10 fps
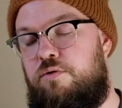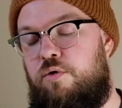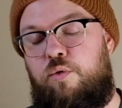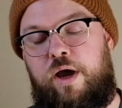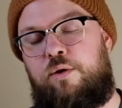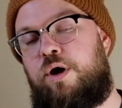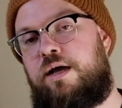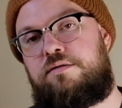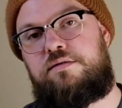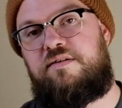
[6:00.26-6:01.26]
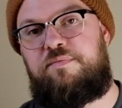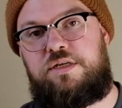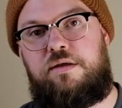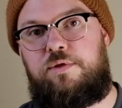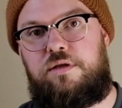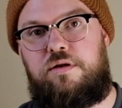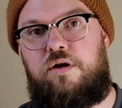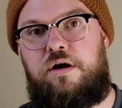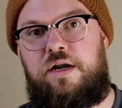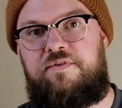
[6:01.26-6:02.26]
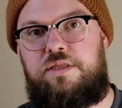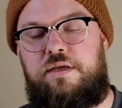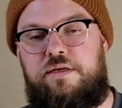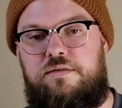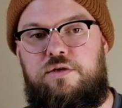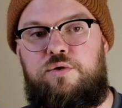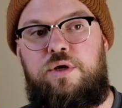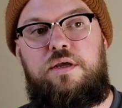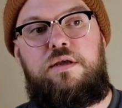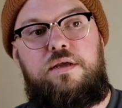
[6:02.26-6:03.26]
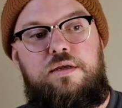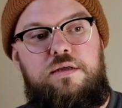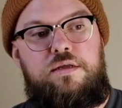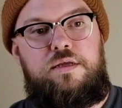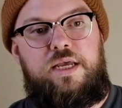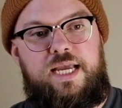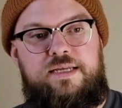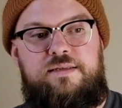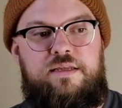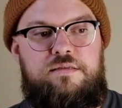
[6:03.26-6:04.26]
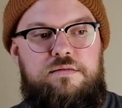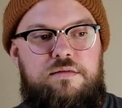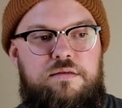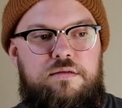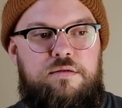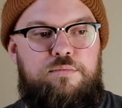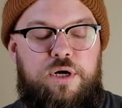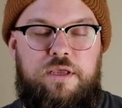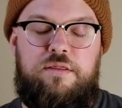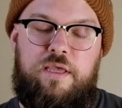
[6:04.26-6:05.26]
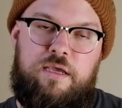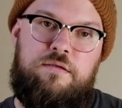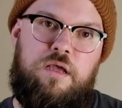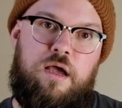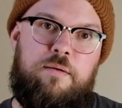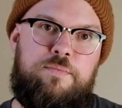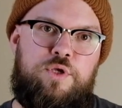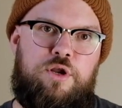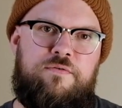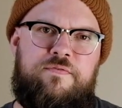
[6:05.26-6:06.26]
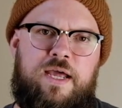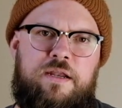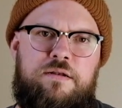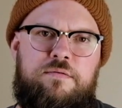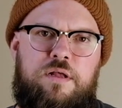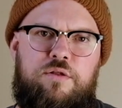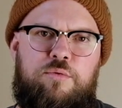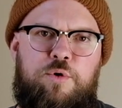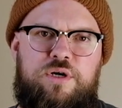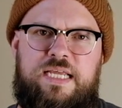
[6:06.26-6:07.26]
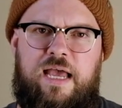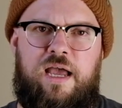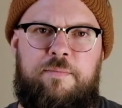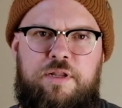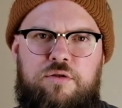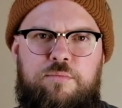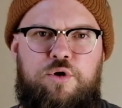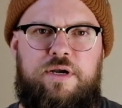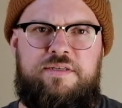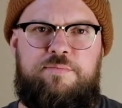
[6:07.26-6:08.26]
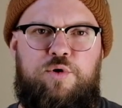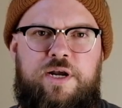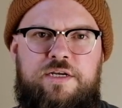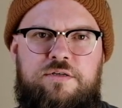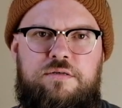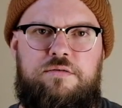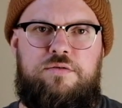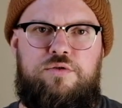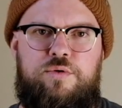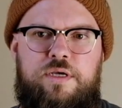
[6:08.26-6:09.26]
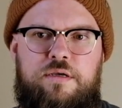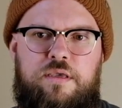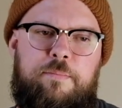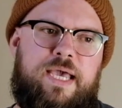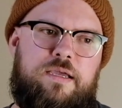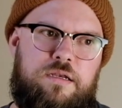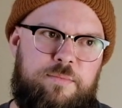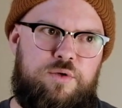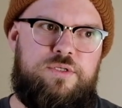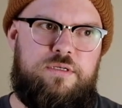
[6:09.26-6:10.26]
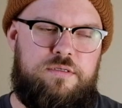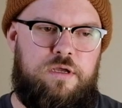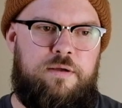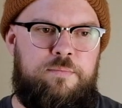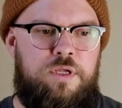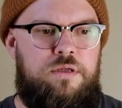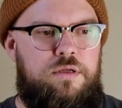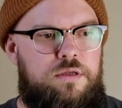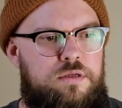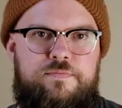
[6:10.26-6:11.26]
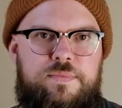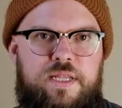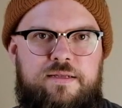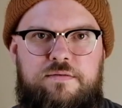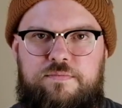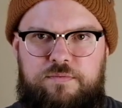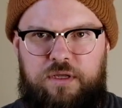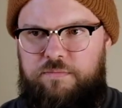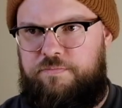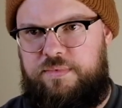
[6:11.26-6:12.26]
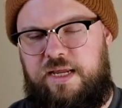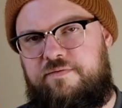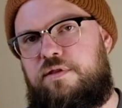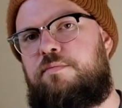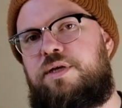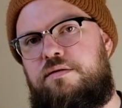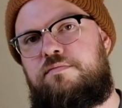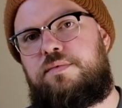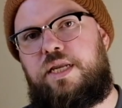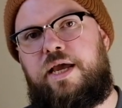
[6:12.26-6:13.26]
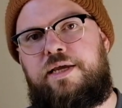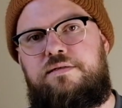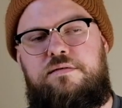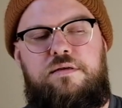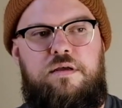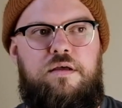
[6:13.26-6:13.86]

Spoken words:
quite a while since I picked up the guitar and everything, so I guess that's a pretty good thing. You know, finding a little more time and a little more inspiration to get back into music some. That's like definitely been nice.